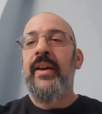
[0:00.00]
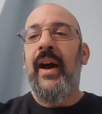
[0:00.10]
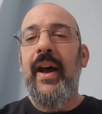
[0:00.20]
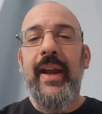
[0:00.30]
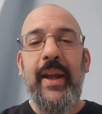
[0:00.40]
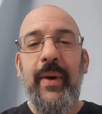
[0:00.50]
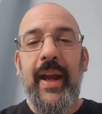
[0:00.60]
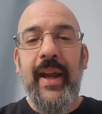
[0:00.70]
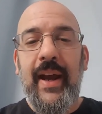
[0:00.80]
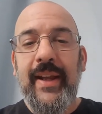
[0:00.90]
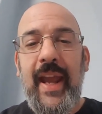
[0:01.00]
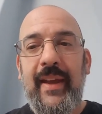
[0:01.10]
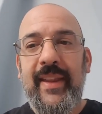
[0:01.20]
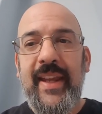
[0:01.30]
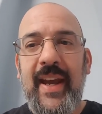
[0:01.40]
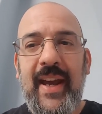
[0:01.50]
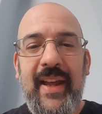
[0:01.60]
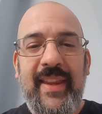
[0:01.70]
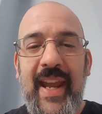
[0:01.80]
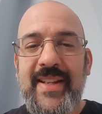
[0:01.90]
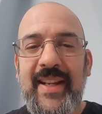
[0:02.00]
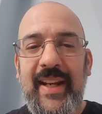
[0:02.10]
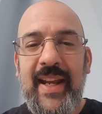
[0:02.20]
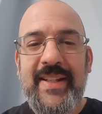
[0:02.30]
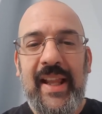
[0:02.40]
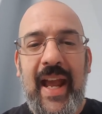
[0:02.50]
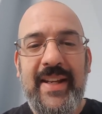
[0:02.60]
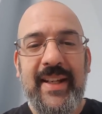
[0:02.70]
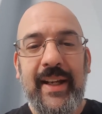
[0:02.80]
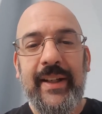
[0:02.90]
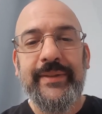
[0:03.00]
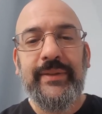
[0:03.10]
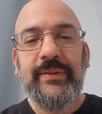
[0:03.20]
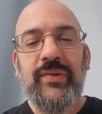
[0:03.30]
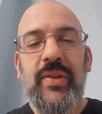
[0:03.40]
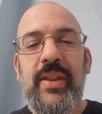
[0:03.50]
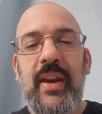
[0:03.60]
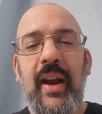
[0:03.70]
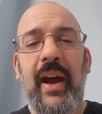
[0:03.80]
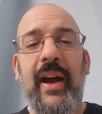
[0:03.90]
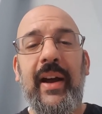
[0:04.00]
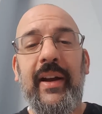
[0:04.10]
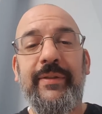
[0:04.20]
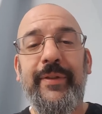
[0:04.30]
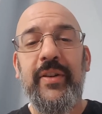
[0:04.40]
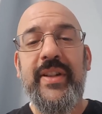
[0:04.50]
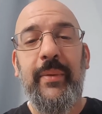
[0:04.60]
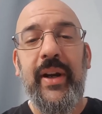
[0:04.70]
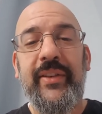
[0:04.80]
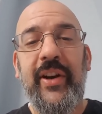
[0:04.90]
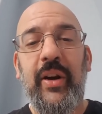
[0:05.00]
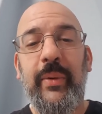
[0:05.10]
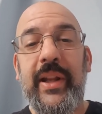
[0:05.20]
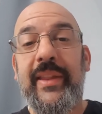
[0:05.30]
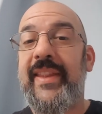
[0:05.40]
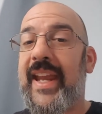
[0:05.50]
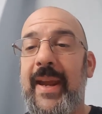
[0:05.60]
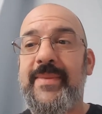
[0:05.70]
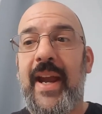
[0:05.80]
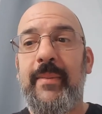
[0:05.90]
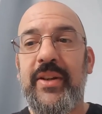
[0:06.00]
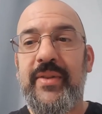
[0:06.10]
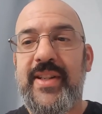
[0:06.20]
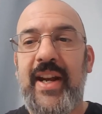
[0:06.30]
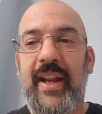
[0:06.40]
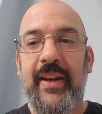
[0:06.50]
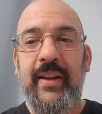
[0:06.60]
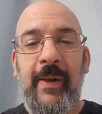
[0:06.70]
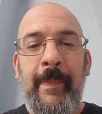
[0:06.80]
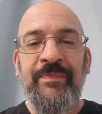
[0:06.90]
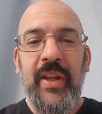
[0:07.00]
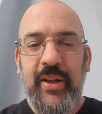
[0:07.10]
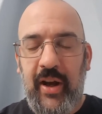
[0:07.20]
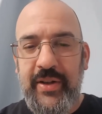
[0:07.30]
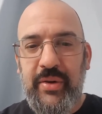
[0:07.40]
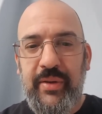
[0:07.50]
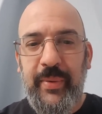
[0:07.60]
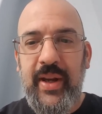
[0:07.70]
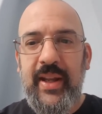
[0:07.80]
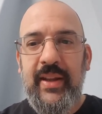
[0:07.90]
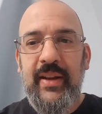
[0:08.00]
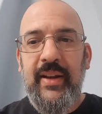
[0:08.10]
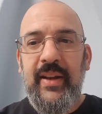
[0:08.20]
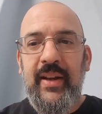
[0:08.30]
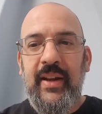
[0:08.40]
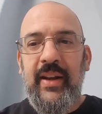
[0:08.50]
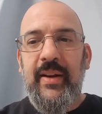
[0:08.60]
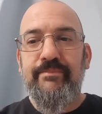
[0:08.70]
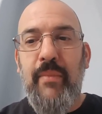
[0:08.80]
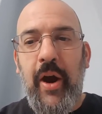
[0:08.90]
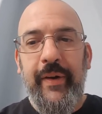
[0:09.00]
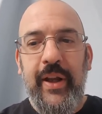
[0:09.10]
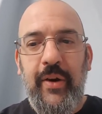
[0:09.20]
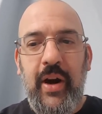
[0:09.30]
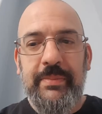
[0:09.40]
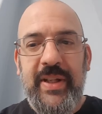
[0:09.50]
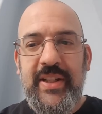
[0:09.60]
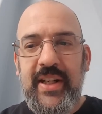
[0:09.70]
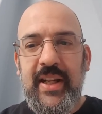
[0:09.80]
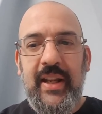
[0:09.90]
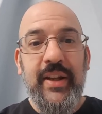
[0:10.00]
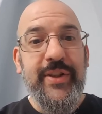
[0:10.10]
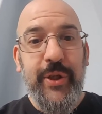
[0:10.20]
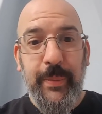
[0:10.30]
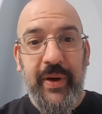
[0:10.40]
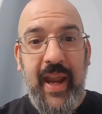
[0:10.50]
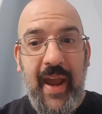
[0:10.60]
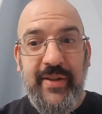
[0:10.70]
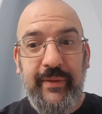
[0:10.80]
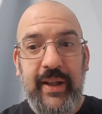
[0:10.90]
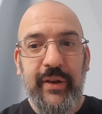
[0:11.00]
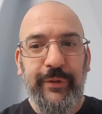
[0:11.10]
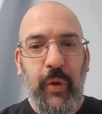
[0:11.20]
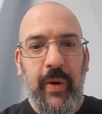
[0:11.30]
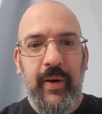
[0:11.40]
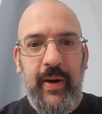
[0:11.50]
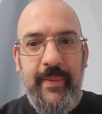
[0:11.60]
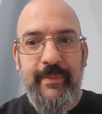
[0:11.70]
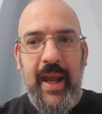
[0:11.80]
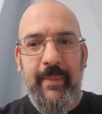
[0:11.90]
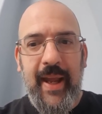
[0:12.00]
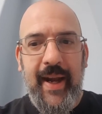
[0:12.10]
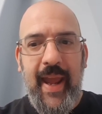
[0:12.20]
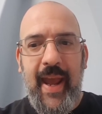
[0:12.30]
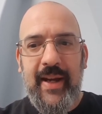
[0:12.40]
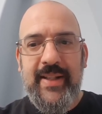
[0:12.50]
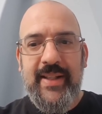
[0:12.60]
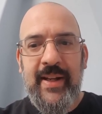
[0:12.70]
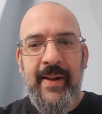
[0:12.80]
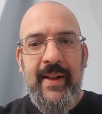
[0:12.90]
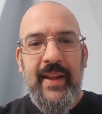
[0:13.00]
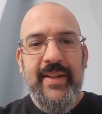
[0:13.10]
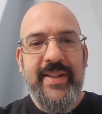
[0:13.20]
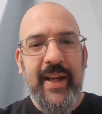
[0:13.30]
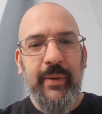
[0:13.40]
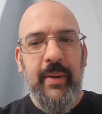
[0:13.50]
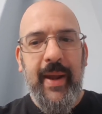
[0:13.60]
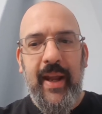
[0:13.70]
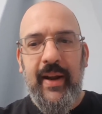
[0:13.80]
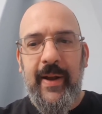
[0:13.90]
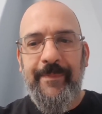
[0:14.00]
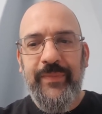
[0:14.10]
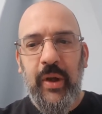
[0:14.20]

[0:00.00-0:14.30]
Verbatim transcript: Uh, anyway, uh, yeah, the uh, the SNES Classic. Uh, first, I want to start with the games I'm interested in. Contra 3, Mario RPG, Super Castlevania 4, Mega Man X, Secret of Mana,